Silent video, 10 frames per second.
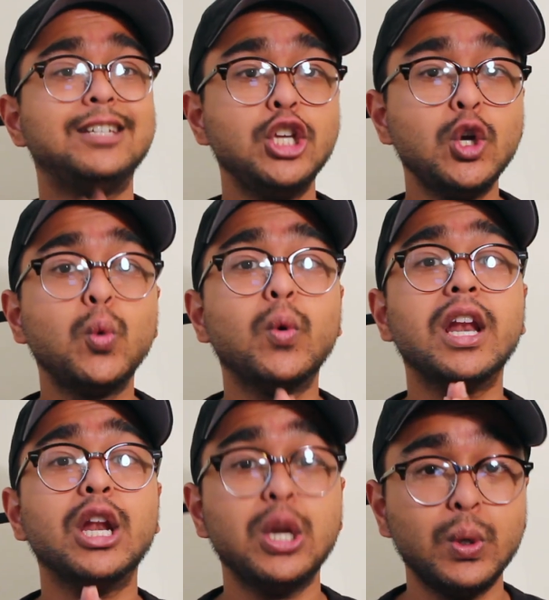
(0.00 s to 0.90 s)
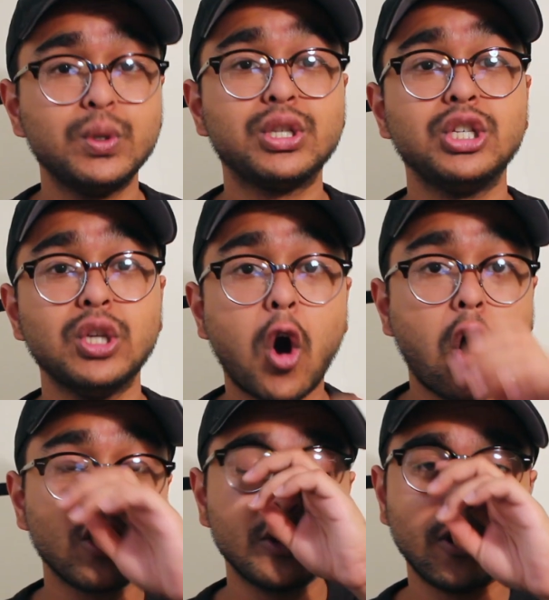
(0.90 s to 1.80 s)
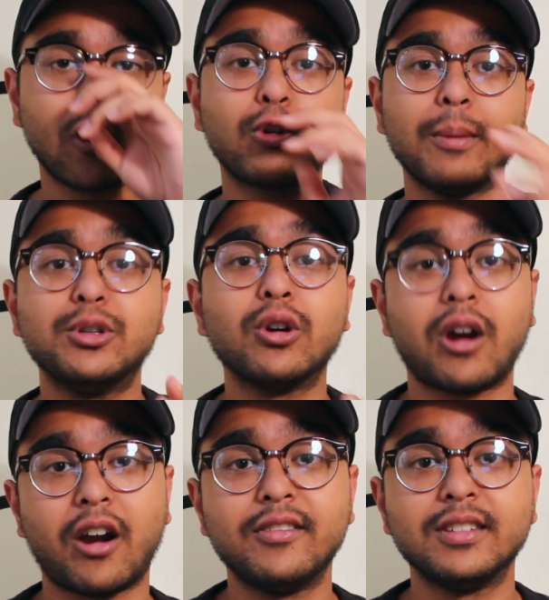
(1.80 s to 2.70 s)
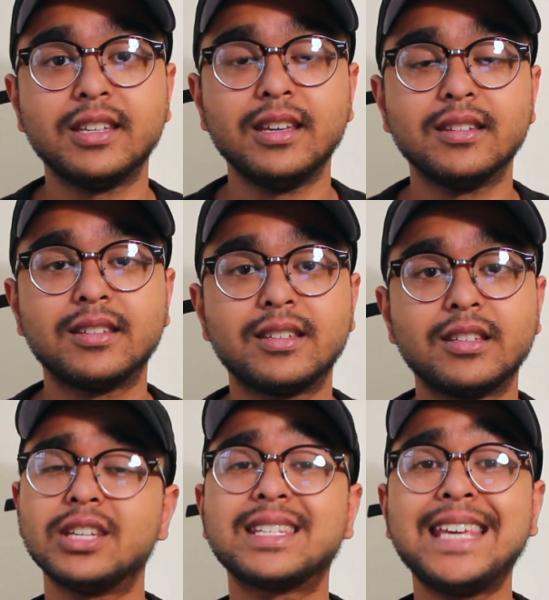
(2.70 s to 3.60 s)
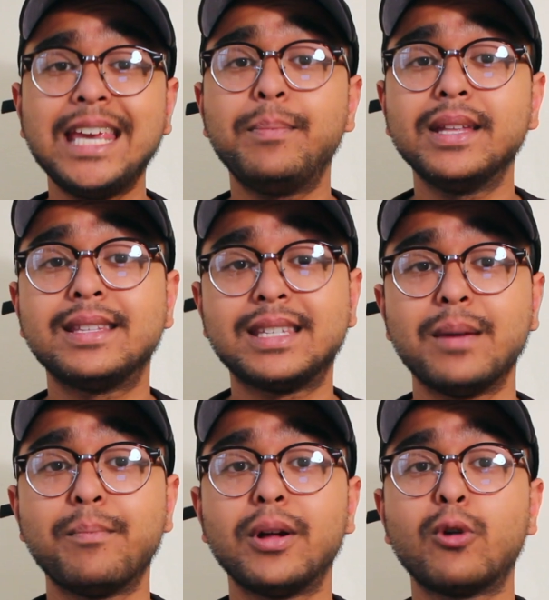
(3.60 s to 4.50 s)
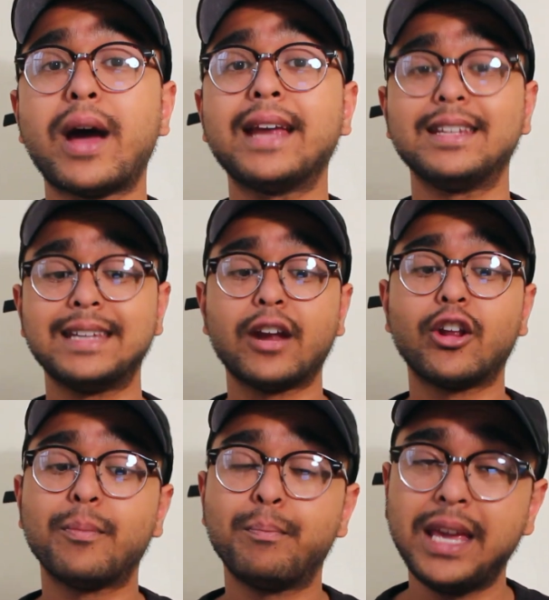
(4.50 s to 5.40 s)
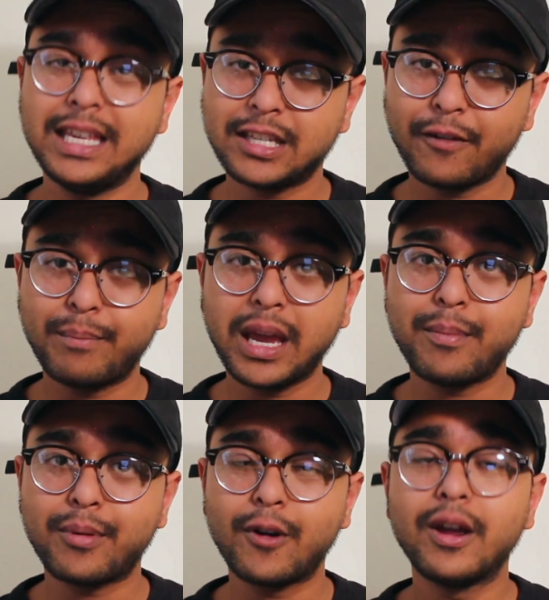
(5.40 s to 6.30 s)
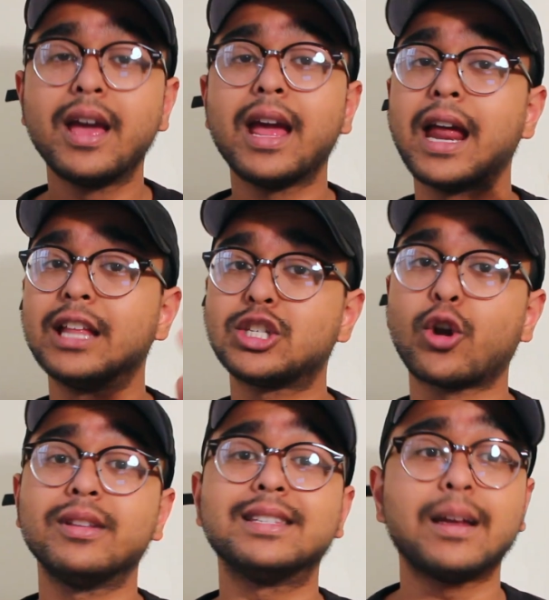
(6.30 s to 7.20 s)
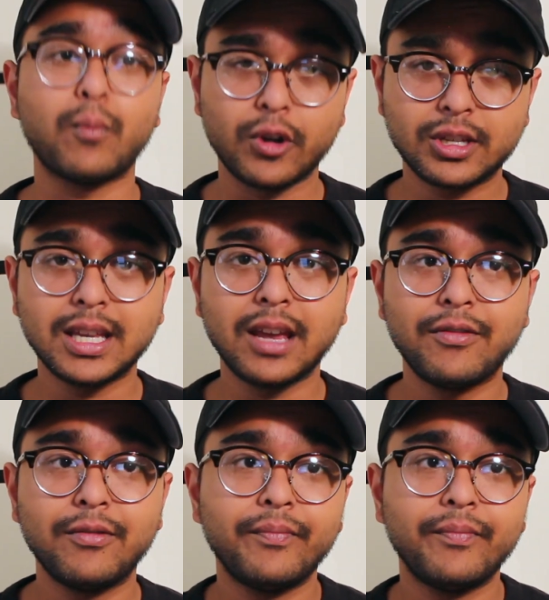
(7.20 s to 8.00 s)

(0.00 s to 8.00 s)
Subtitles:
You will lose all your cryptocurrencies. Just keep it simple, write it down on a piece of paper and store it somewhere safe.